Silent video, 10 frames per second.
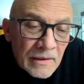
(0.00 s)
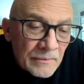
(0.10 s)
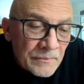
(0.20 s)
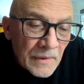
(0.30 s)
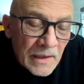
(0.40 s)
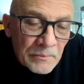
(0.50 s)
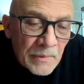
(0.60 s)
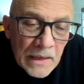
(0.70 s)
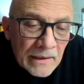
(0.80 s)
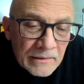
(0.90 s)
and
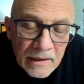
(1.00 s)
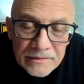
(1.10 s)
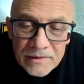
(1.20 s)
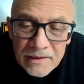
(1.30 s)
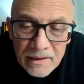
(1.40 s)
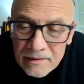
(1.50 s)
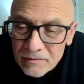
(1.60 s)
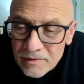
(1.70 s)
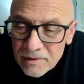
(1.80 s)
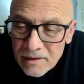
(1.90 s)
I'm agnostic. I
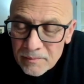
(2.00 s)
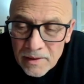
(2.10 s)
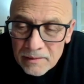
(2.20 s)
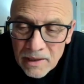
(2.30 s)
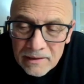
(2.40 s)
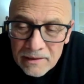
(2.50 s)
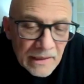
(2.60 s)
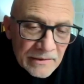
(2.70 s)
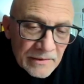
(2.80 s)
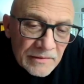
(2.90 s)
don't think I'm not an
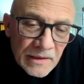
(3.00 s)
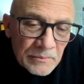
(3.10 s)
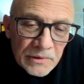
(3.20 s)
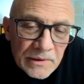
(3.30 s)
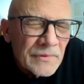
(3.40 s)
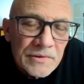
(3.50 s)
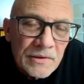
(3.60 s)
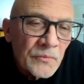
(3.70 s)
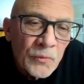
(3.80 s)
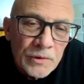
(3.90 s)
atheist. I believe in
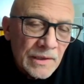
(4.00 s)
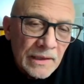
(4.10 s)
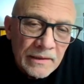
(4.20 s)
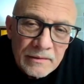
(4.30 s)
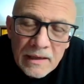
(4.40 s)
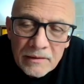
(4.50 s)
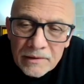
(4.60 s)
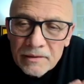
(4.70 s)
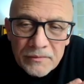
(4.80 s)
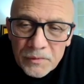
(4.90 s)
some force
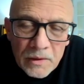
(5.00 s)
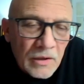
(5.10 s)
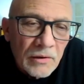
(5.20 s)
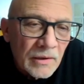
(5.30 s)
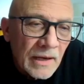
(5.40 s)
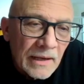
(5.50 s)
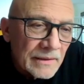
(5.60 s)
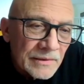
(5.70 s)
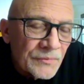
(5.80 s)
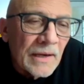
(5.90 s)
out here. If you want to call it
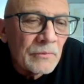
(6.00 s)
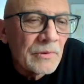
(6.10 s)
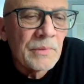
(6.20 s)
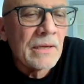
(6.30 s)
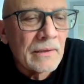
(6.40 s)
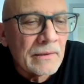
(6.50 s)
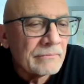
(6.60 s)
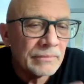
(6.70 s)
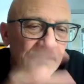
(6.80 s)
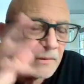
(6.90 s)
God, that's fine with me.
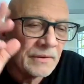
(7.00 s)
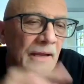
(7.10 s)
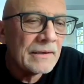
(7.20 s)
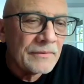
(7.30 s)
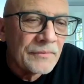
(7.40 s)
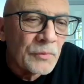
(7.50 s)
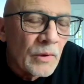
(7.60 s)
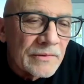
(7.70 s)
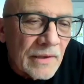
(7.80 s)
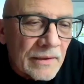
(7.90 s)
There's a lot of different
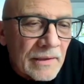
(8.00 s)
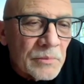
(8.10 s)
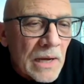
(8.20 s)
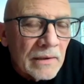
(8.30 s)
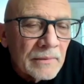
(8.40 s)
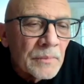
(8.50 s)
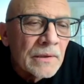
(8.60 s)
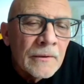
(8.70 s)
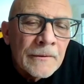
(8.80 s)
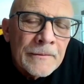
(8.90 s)
ways I think about it, but